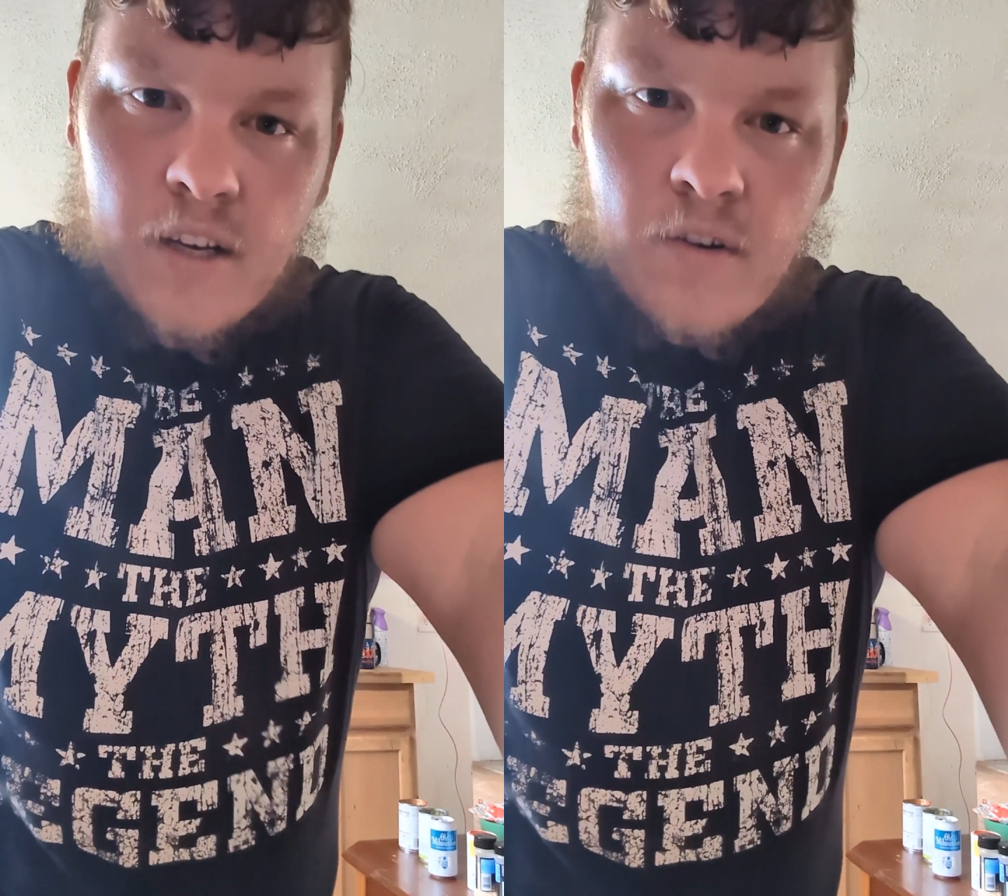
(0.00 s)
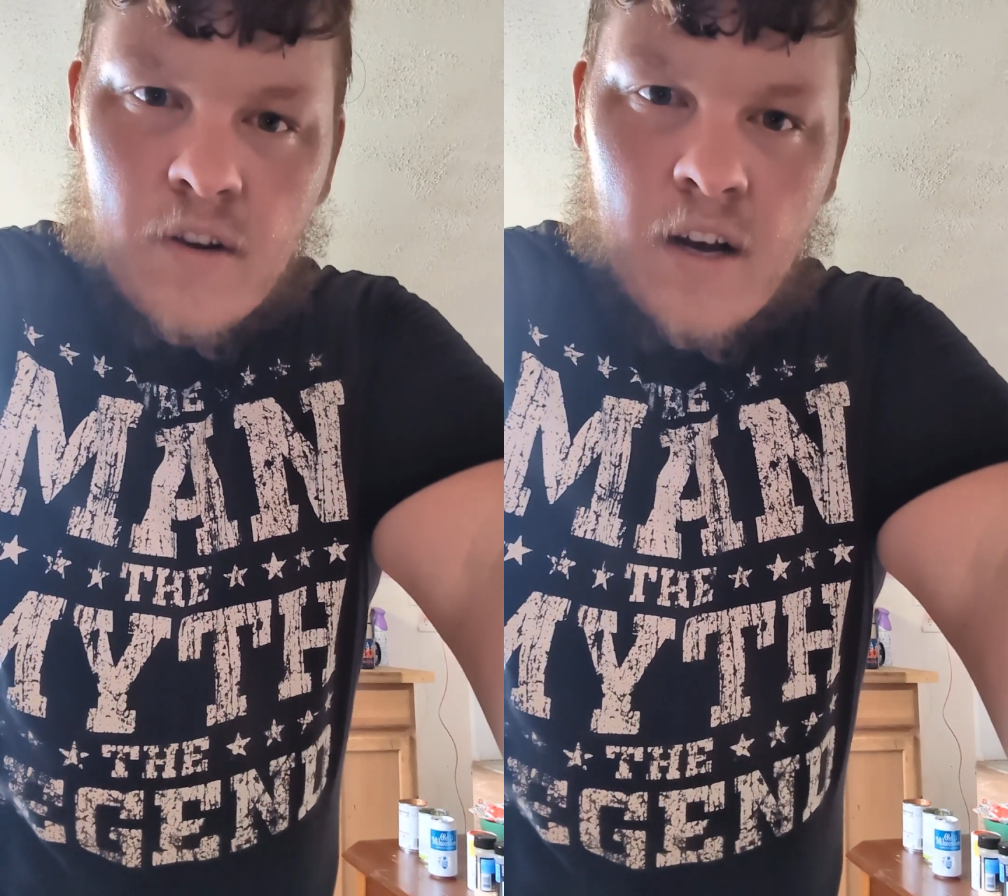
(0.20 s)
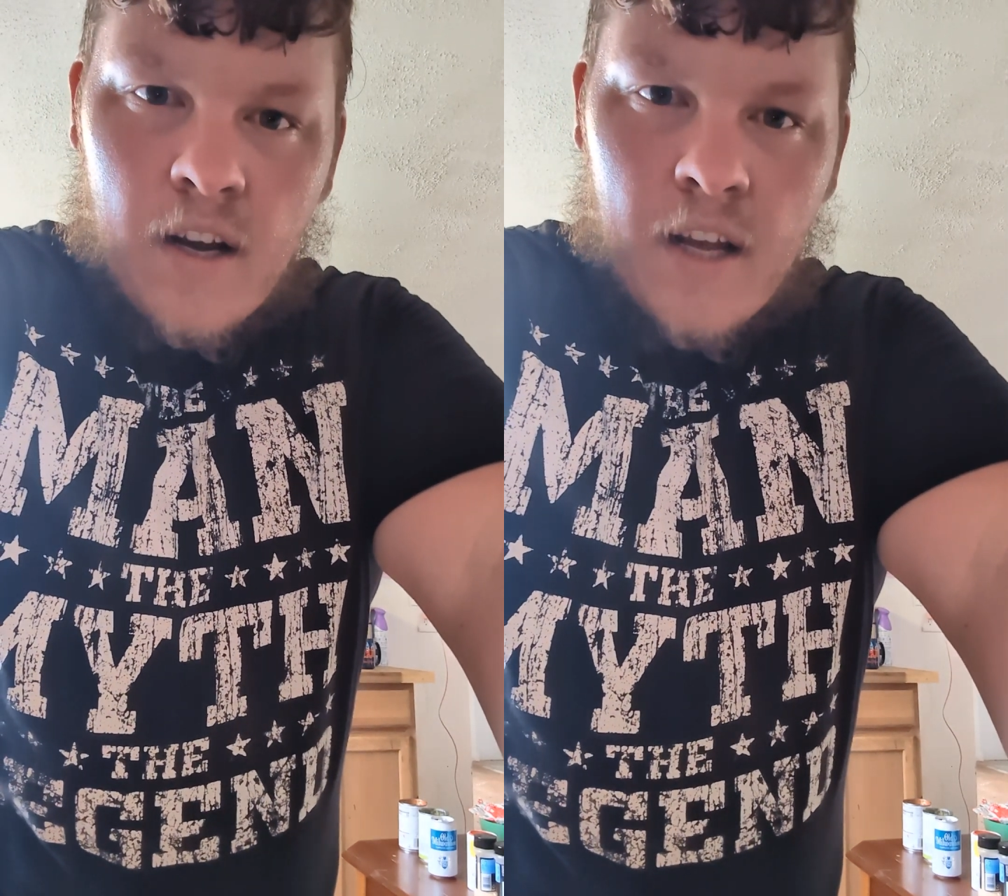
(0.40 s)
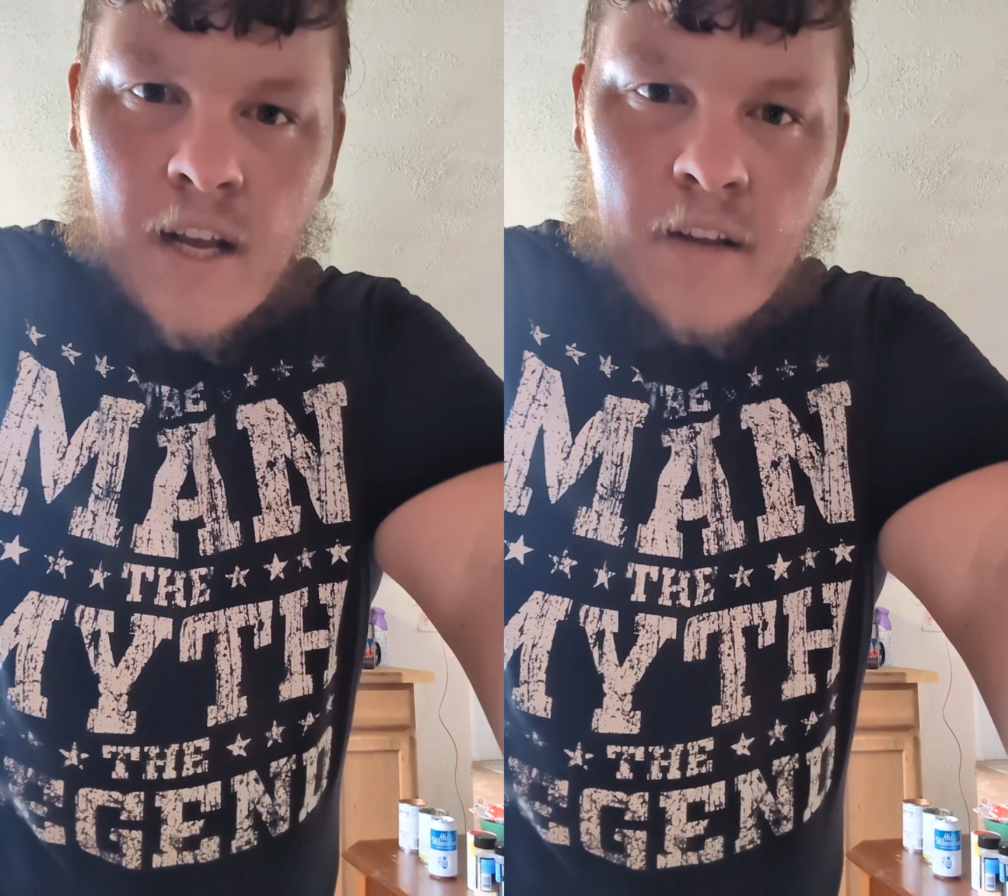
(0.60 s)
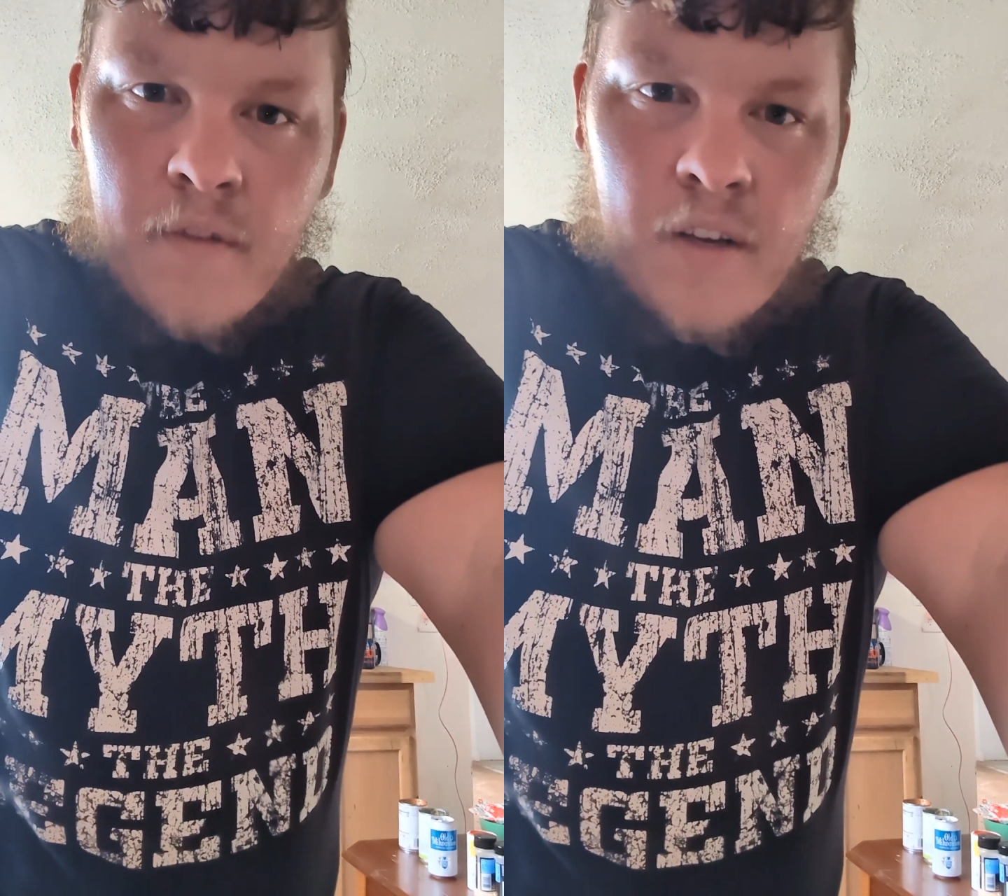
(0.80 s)
I don't know how to
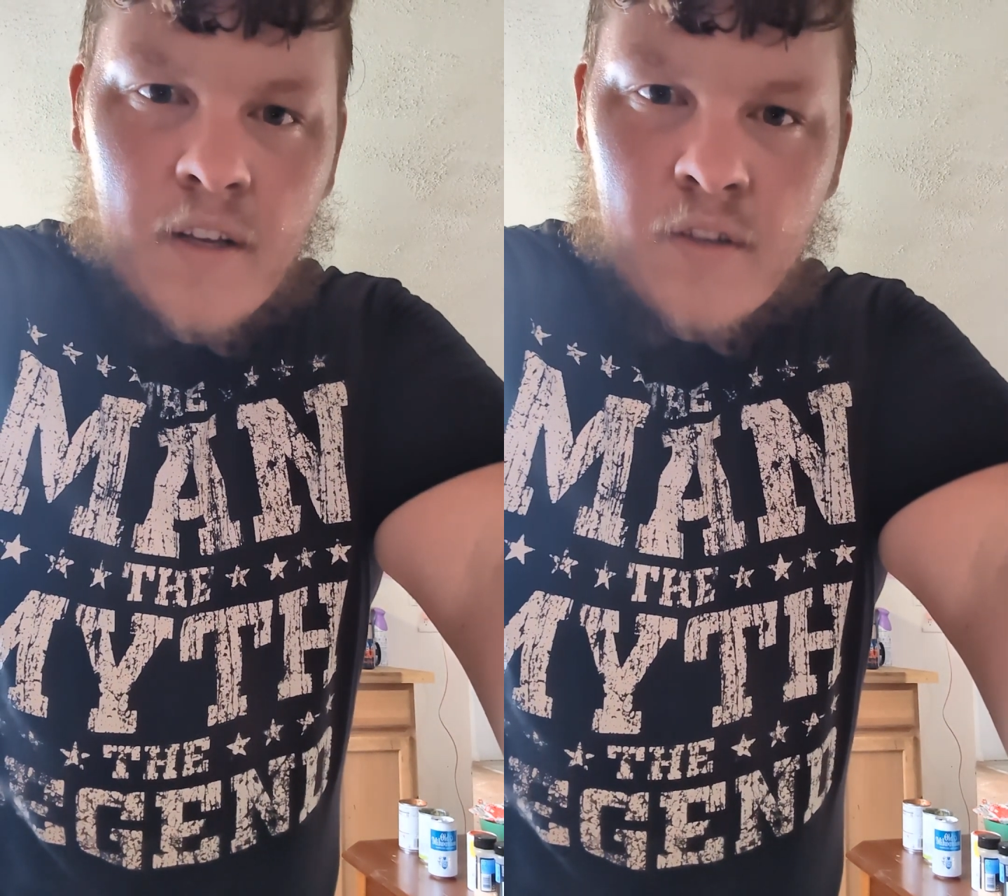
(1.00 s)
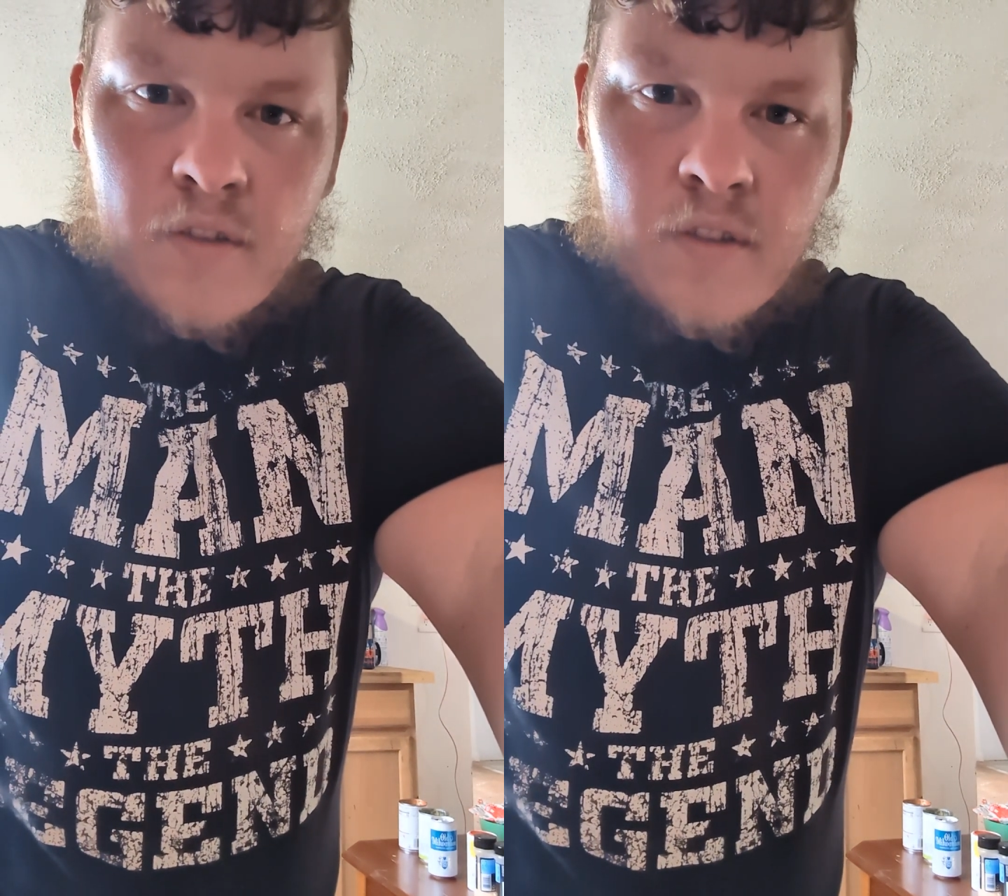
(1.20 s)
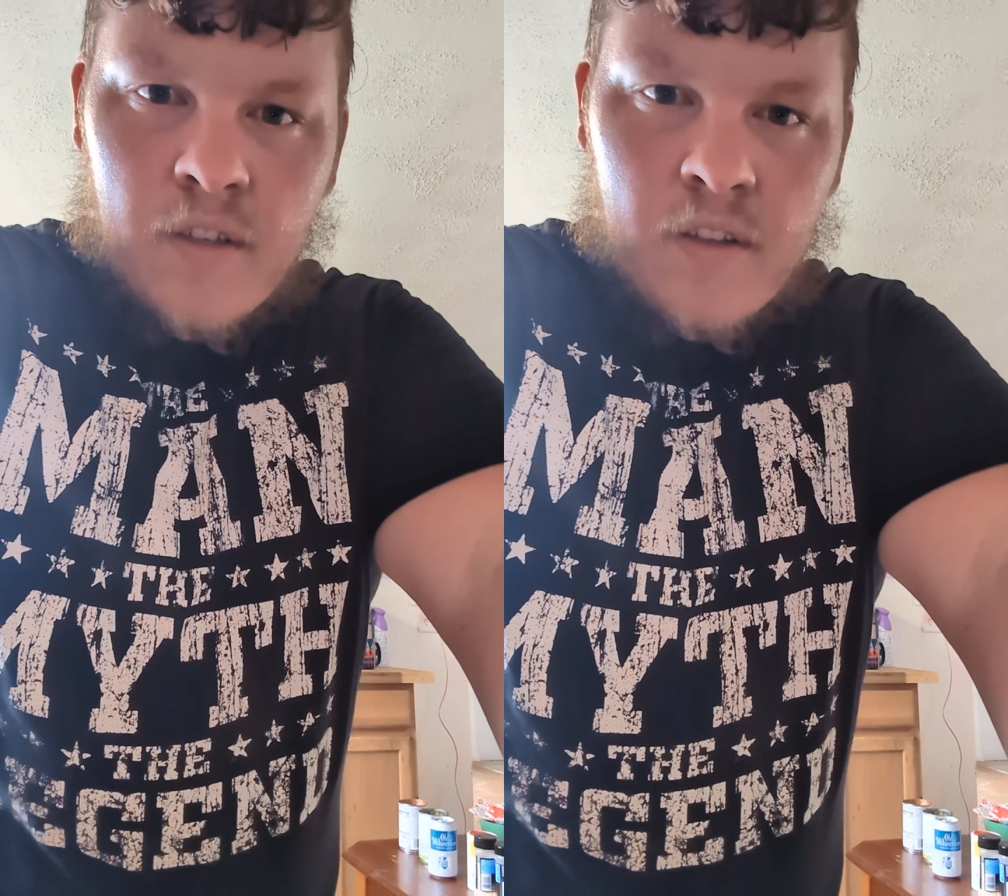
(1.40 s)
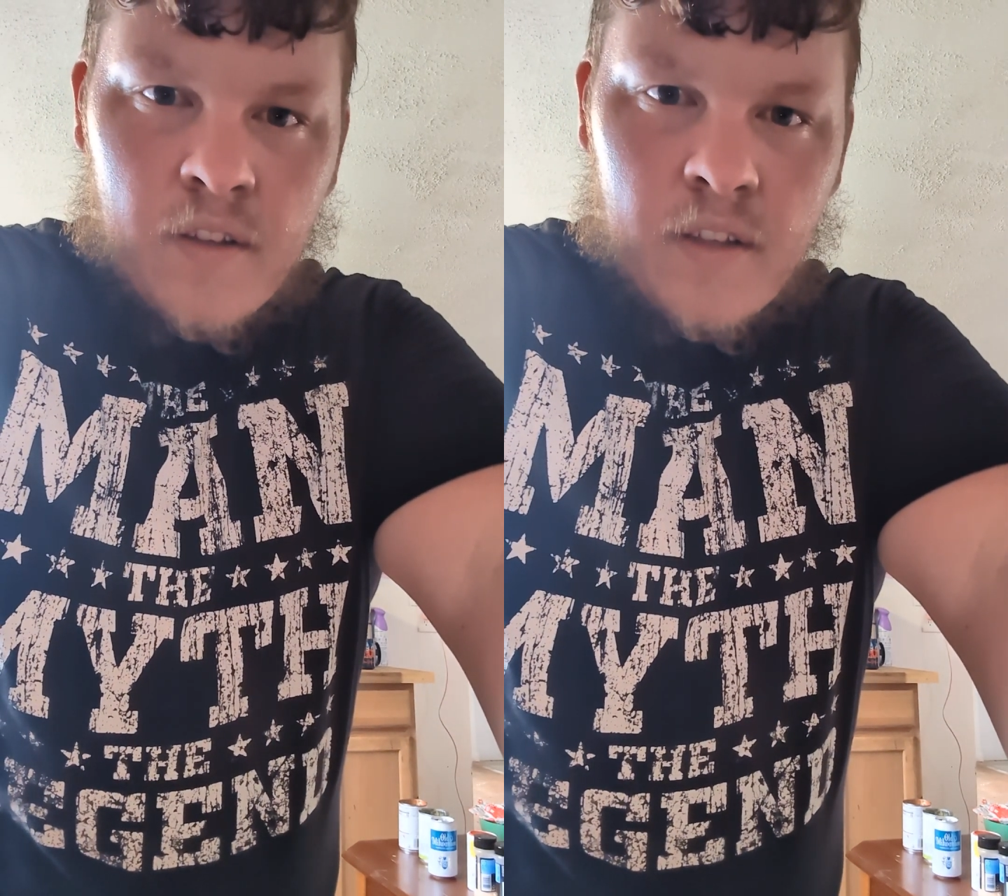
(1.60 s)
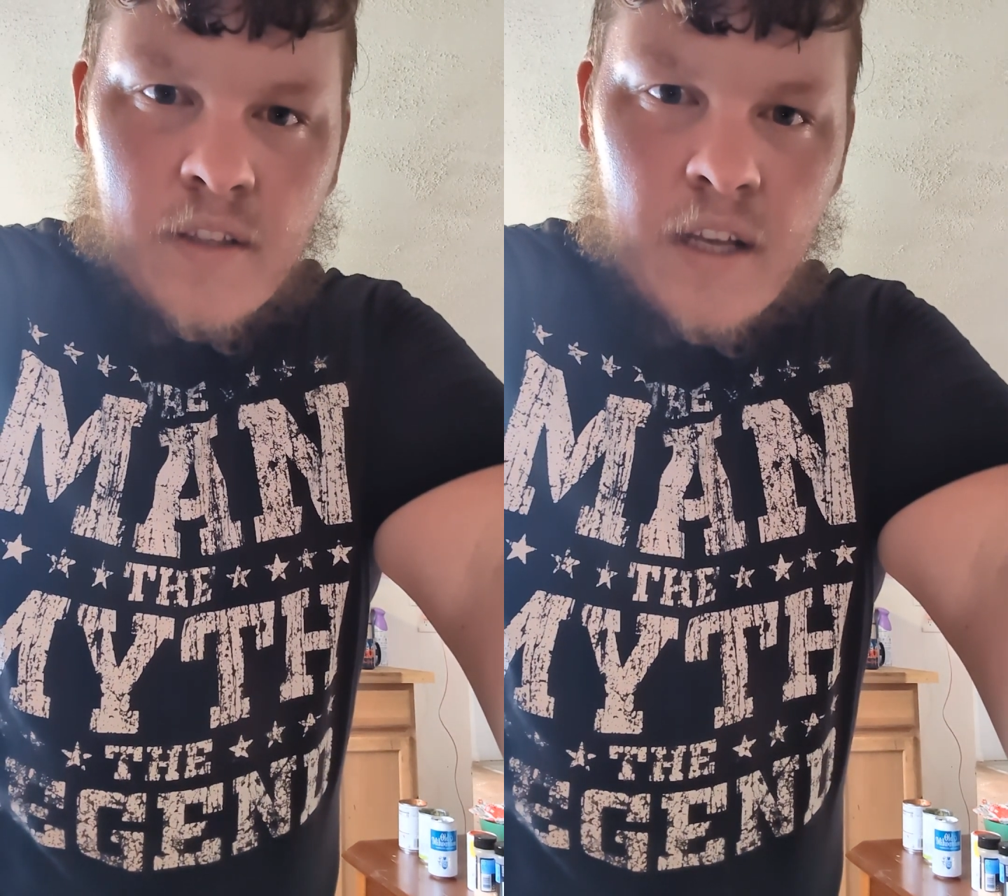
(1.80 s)
edit videos or
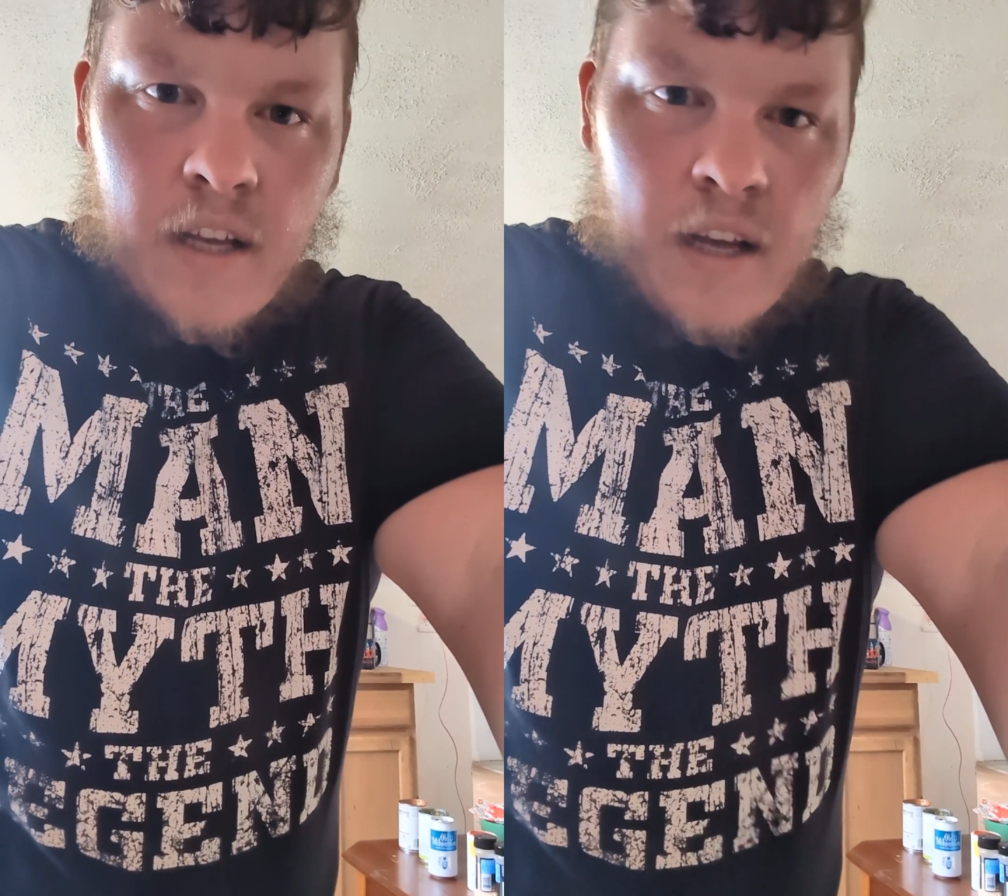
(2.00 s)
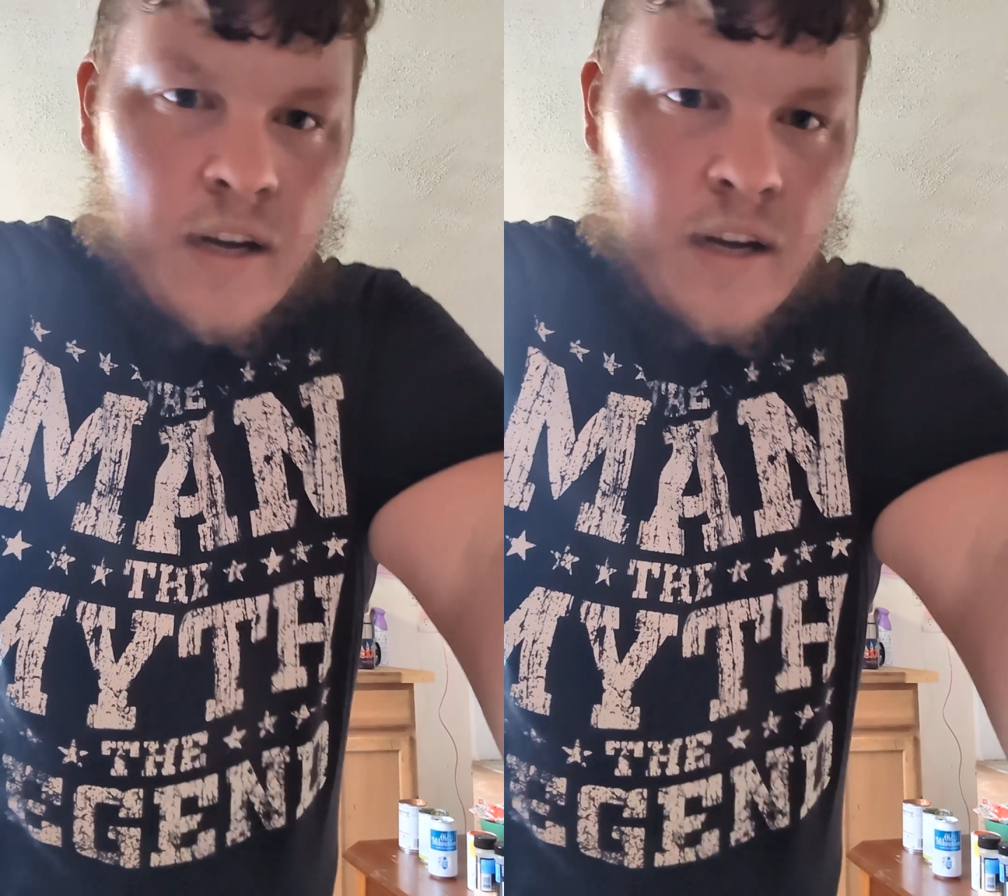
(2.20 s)
nothing like that,